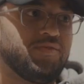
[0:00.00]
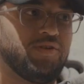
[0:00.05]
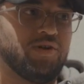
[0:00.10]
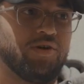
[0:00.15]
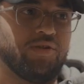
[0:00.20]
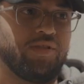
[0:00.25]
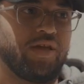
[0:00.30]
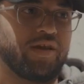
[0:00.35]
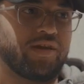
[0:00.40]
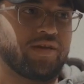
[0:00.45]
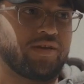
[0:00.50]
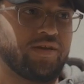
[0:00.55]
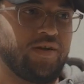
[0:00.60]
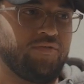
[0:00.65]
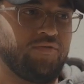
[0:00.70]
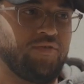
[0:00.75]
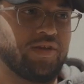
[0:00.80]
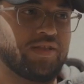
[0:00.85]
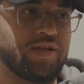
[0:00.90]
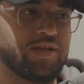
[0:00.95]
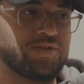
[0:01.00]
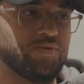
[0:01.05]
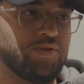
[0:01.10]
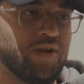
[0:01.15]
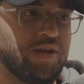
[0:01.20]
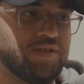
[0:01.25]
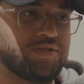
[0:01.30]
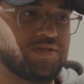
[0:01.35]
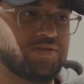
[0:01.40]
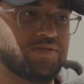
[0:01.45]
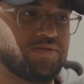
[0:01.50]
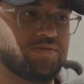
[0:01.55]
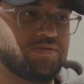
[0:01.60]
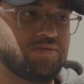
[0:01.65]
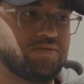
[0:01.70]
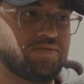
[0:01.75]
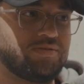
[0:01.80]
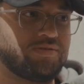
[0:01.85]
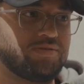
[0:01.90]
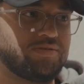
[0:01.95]
you know, like I feel like that's when I
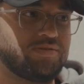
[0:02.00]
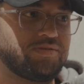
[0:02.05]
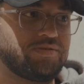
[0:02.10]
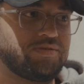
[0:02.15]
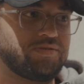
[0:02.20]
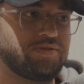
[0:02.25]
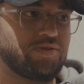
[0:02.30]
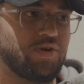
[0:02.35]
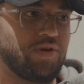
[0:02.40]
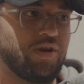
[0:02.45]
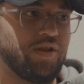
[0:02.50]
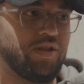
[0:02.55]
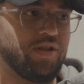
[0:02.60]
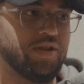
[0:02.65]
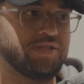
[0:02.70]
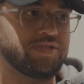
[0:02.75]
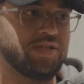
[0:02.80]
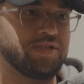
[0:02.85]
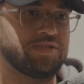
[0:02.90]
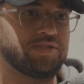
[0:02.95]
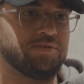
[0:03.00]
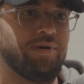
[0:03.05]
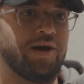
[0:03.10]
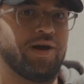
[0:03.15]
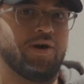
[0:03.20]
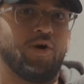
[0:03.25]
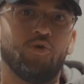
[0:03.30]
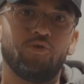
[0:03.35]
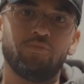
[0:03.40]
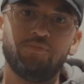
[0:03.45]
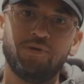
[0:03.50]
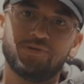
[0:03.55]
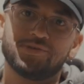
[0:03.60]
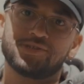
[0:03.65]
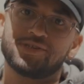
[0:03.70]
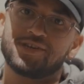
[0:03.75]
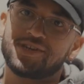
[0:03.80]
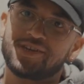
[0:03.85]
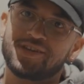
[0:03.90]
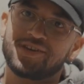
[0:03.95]
started listening to my own
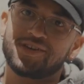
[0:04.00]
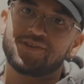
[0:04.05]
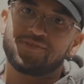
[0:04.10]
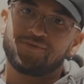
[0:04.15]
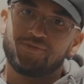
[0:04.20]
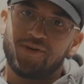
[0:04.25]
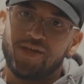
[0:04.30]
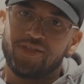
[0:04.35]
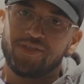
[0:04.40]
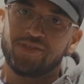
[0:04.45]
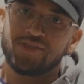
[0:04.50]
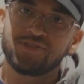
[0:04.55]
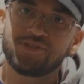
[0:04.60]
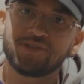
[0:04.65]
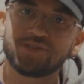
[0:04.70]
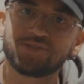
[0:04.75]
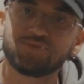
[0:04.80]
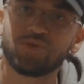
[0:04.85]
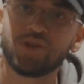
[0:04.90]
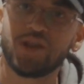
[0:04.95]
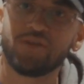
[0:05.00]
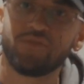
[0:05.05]
music rather than just what